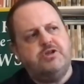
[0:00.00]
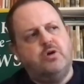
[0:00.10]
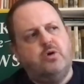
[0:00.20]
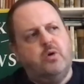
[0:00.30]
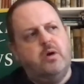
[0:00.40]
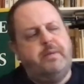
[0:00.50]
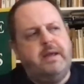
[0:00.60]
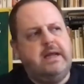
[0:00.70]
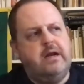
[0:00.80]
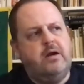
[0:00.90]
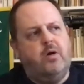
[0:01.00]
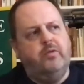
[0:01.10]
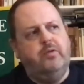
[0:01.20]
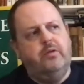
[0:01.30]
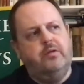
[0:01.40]
your opinion
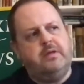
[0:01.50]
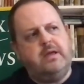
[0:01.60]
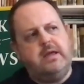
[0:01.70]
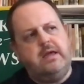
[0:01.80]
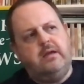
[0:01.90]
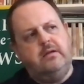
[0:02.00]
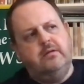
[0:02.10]
on the